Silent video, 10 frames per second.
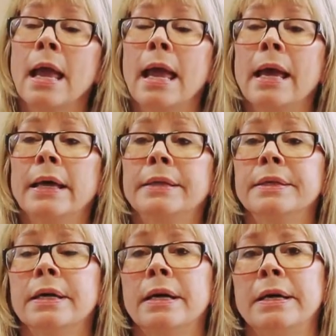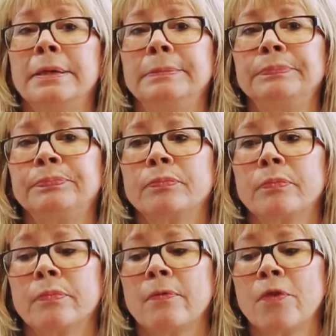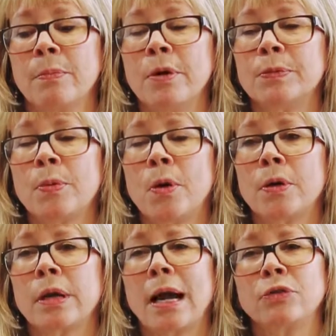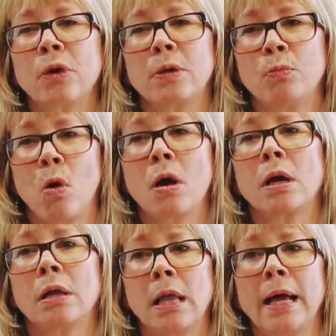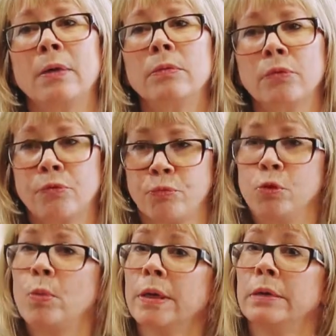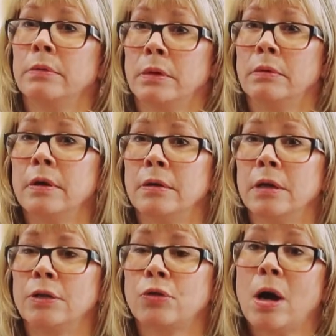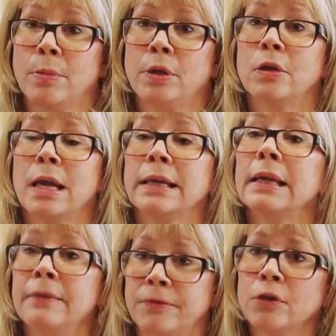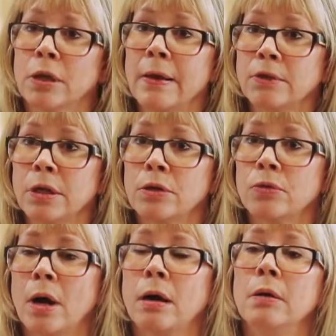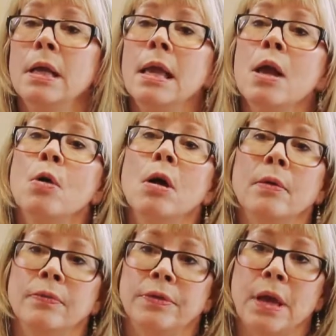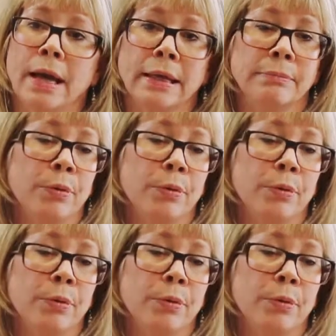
And for the most part, I try to walk a client through what a trial would look like if they're going to have to go to trial. I can